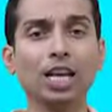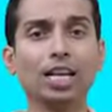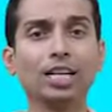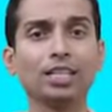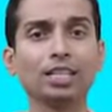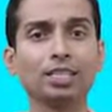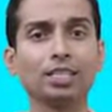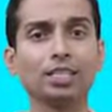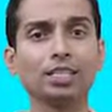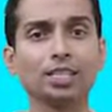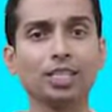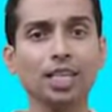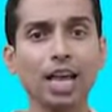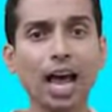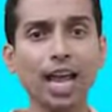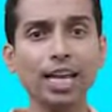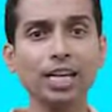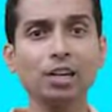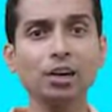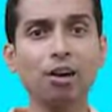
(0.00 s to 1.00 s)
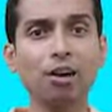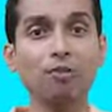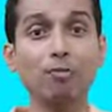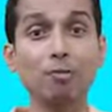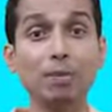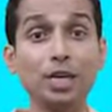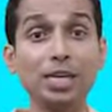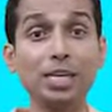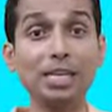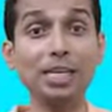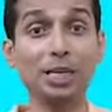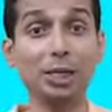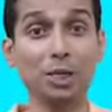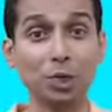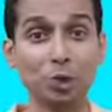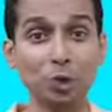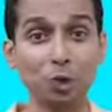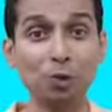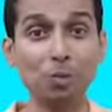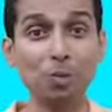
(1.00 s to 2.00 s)
It's a sign of being
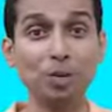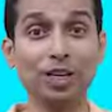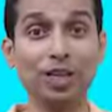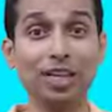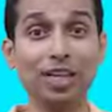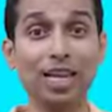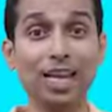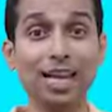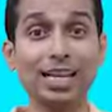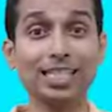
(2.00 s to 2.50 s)
human.